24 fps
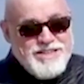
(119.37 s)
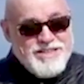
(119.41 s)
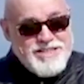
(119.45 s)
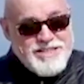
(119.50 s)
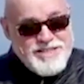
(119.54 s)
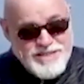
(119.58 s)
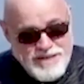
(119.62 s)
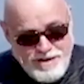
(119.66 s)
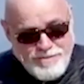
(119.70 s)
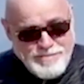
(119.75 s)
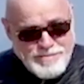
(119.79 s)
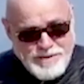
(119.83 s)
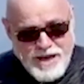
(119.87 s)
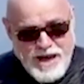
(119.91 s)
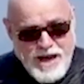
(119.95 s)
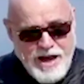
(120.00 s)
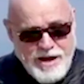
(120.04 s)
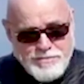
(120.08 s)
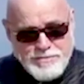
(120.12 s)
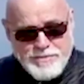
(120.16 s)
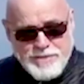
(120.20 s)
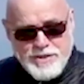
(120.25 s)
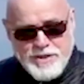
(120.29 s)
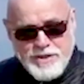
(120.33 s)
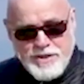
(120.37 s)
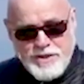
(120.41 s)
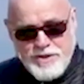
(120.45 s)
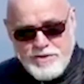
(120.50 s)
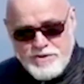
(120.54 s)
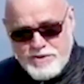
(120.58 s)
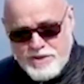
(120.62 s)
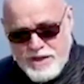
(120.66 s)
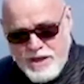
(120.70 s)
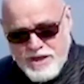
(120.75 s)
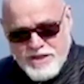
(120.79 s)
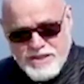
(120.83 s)
Sometimes
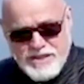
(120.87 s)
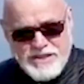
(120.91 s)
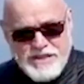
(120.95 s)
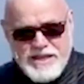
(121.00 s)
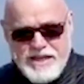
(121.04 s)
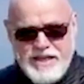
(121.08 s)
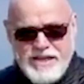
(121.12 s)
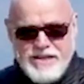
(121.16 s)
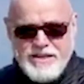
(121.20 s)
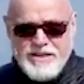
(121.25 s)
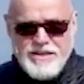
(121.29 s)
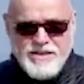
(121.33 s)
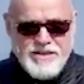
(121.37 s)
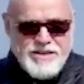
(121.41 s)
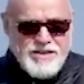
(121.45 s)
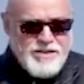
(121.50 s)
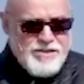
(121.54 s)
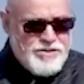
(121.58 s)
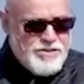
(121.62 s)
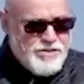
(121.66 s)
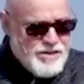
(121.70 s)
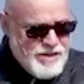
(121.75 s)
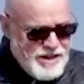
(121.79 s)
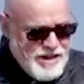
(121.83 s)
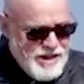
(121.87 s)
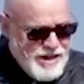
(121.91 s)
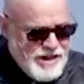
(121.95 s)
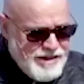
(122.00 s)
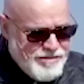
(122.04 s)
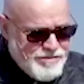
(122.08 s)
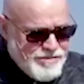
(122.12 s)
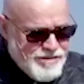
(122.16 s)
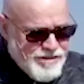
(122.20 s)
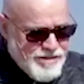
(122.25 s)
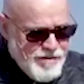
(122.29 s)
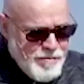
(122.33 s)
you just need to
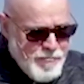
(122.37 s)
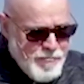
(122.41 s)
leave.